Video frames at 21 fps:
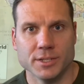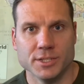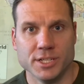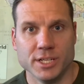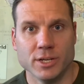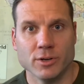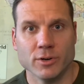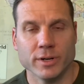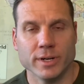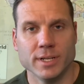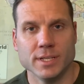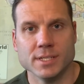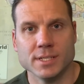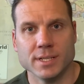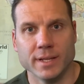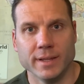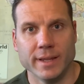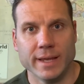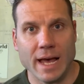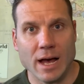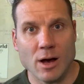decrease
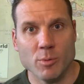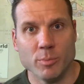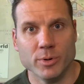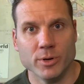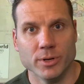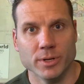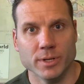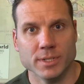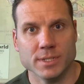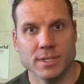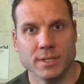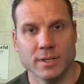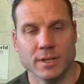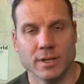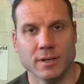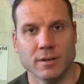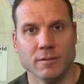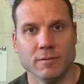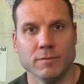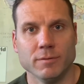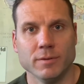in the output
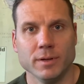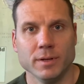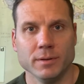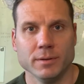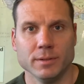of